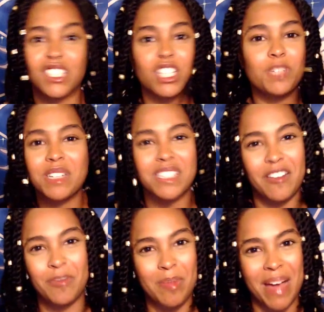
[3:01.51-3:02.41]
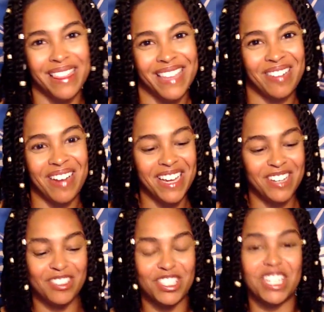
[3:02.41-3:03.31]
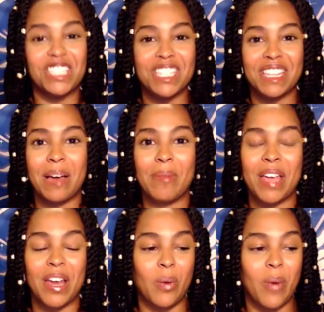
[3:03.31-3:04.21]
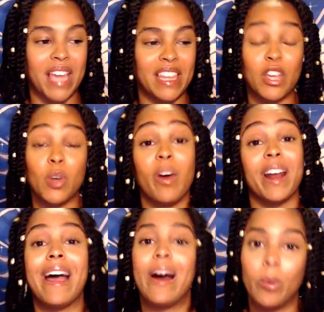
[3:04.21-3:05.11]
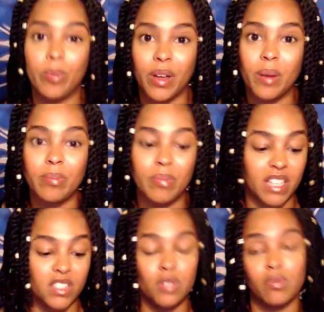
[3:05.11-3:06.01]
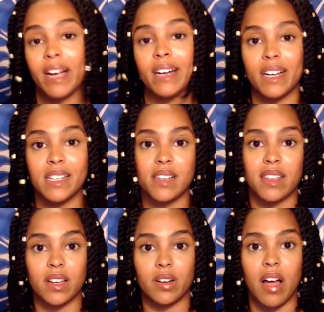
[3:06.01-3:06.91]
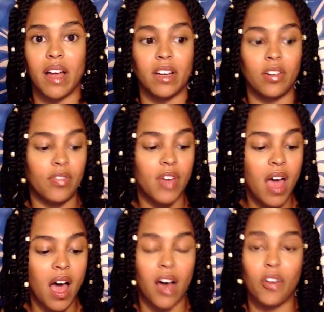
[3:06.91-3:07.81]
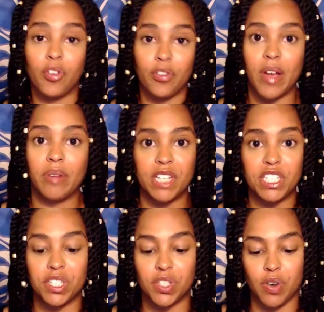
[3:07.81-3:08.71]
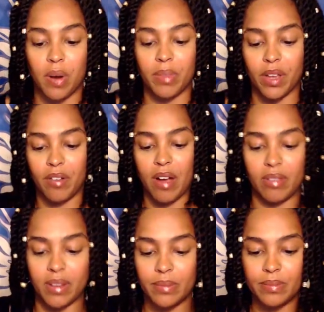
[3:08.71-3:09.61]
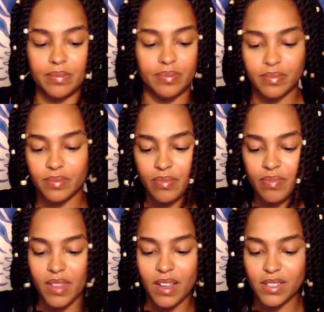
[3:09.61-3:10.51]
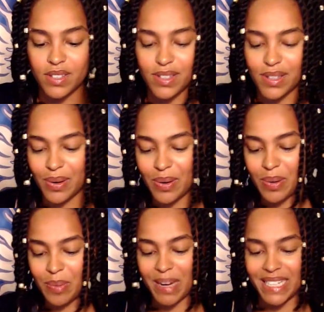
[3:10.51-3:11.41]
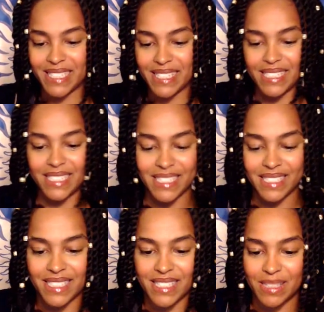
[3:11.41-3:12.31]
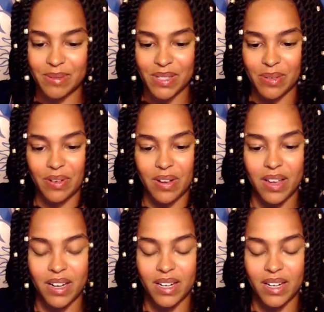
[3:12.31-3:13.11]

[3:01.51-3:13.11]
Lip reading: Judgment does not have to be a bad thing, right? You're judging them in a way that you want to help them because you recognize that they're kind of, their foundation is crumbling around them. So Pisces, let's see what's going on.